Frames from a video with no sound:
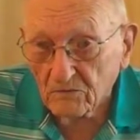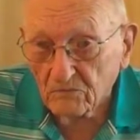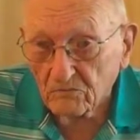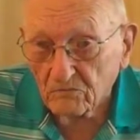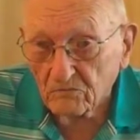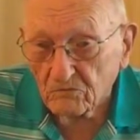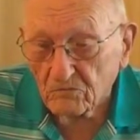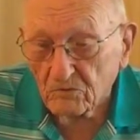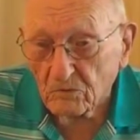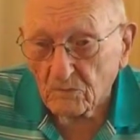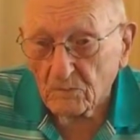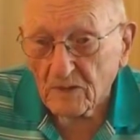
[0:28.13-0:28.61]

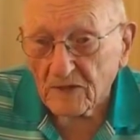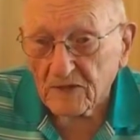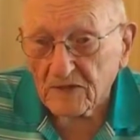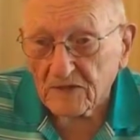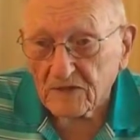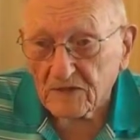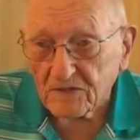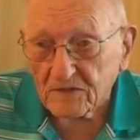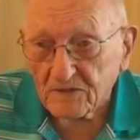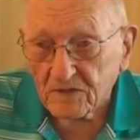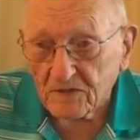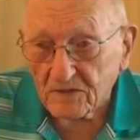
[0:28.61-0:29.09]

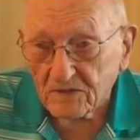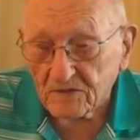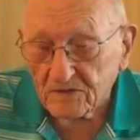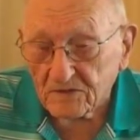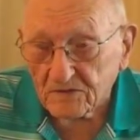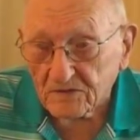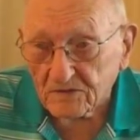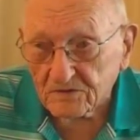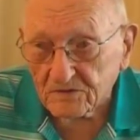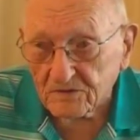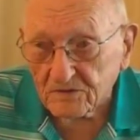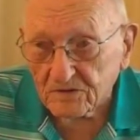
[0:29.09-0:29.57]
Remagen, I
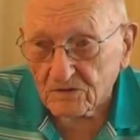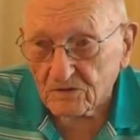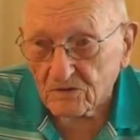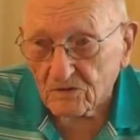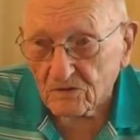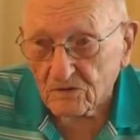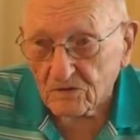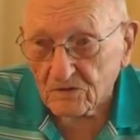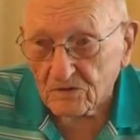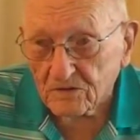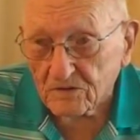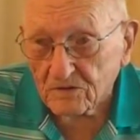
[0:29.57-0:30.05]
think they
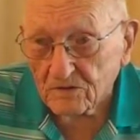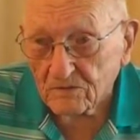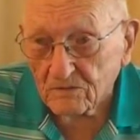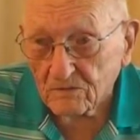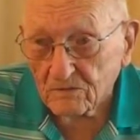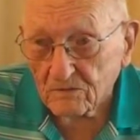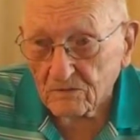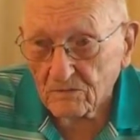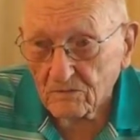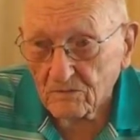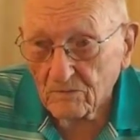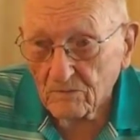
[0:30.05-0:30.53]
called it. The
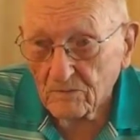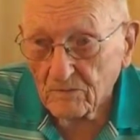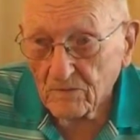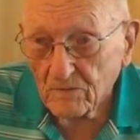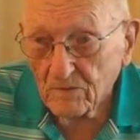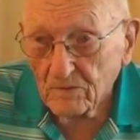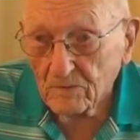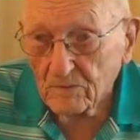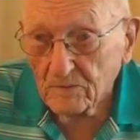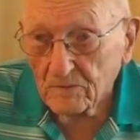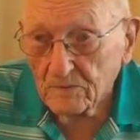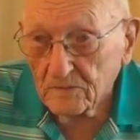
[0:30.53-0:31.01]

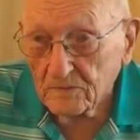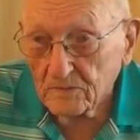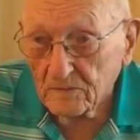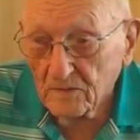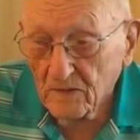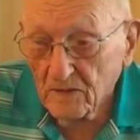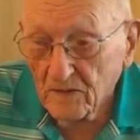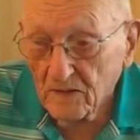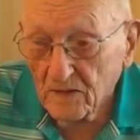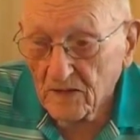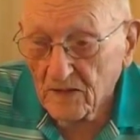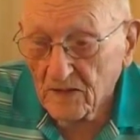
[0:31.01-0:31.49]
Remagen Bridge?
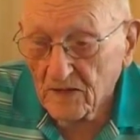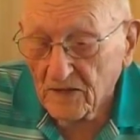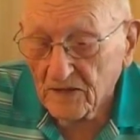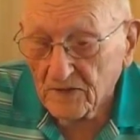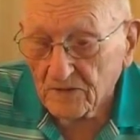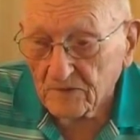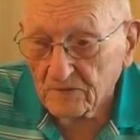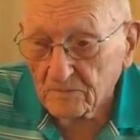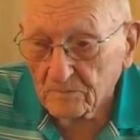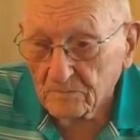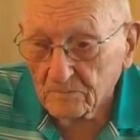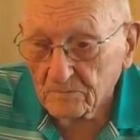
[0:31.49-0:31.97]
I call
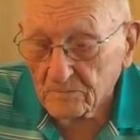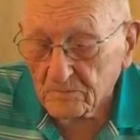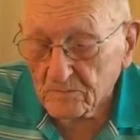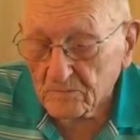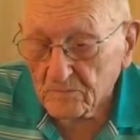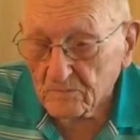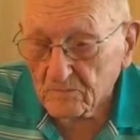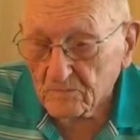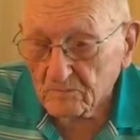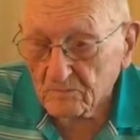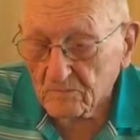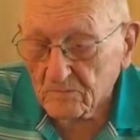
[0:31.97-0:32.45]
it Remagen
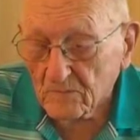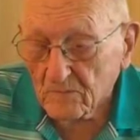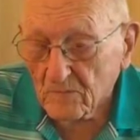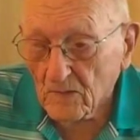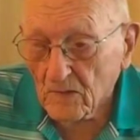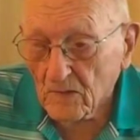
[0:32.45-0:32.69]
Bridge.